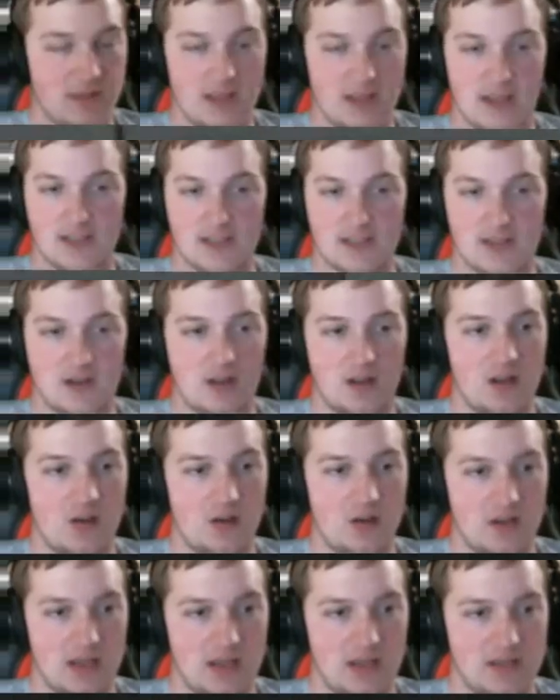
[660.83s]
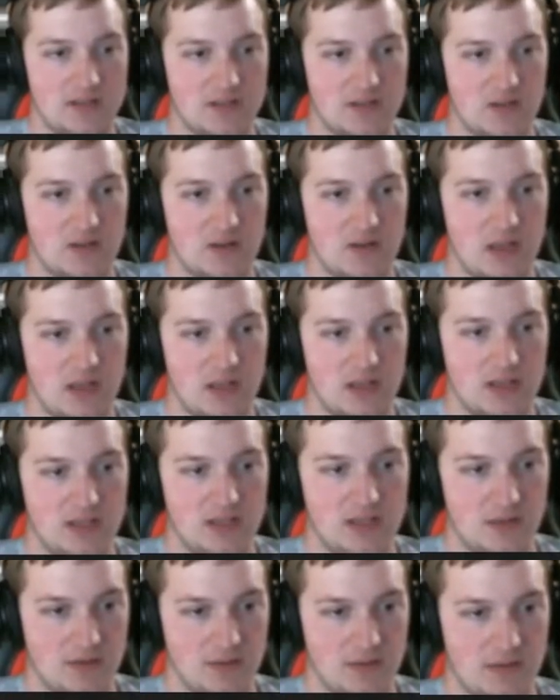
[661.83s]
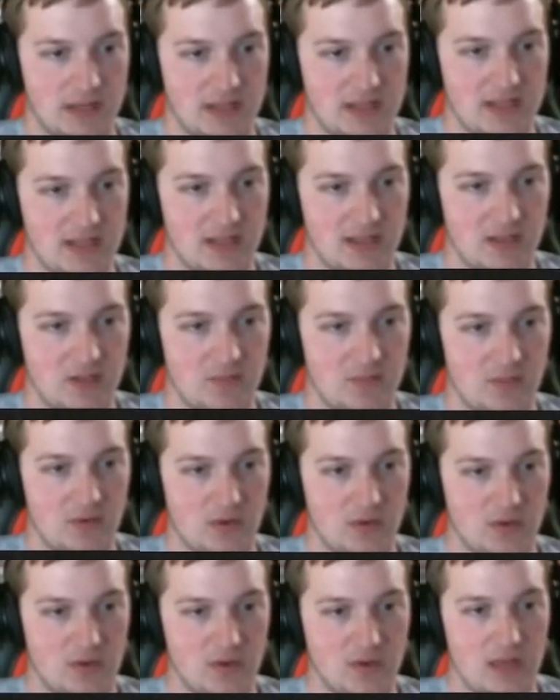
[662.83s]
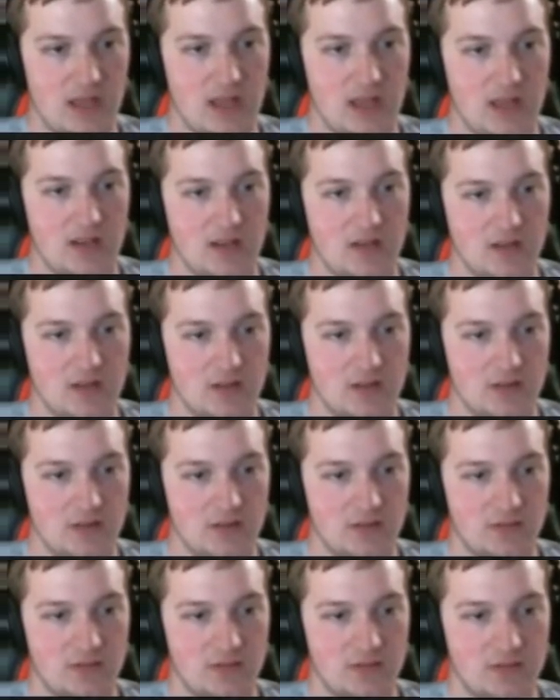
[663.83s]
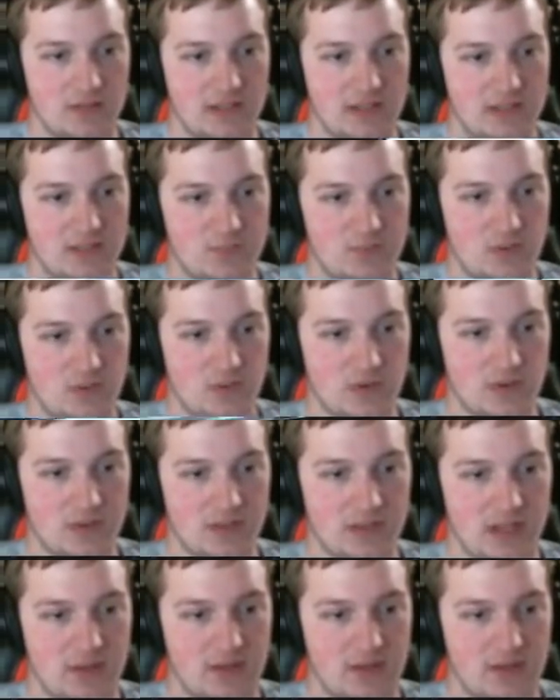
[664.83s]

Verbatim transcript: accident. Okay, so get rid of my yellow okay. portal. Go through this portal, then get